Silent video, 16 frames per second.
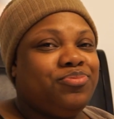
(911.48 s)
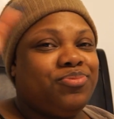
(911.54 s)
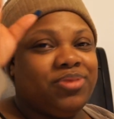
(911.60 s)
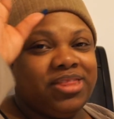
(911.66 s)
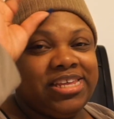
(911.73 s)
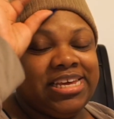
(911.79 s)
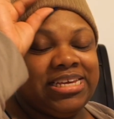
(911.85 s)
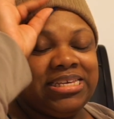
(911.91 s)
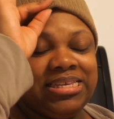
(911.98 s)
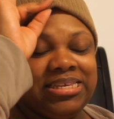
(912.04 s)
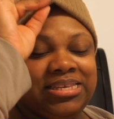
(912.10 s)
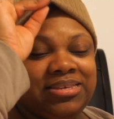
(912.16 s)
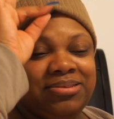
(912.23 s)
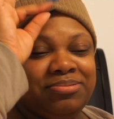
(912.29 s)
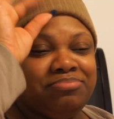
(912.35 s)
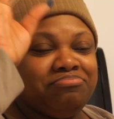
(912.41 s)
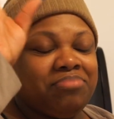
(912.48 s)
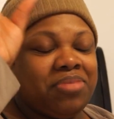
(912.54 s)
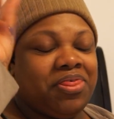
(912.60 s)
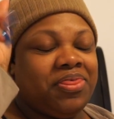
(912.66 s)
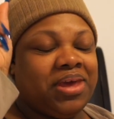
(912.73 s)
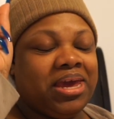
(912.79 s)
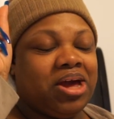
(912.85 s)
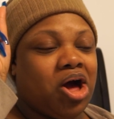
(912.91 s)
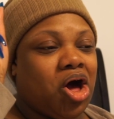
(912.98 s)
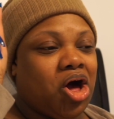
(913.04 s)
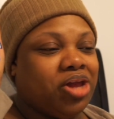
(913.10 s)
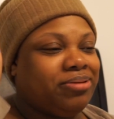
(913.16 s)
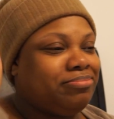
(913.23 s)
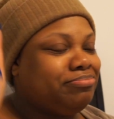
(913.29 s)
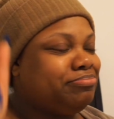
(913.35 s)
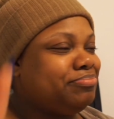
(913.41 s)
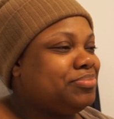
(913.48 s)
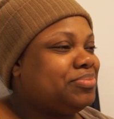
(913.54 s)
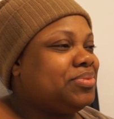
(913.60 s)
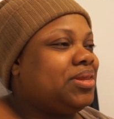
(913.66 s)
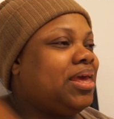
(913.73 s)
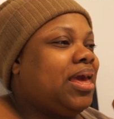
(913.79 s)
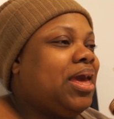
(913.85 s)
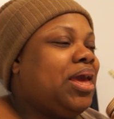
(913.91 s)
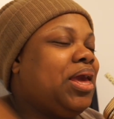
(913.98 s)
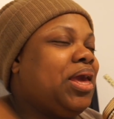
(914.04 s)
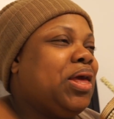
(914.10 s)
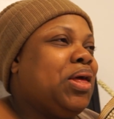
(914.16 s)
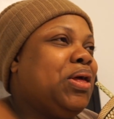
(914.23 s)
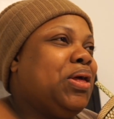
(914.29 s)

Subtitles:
this thing on. Okay.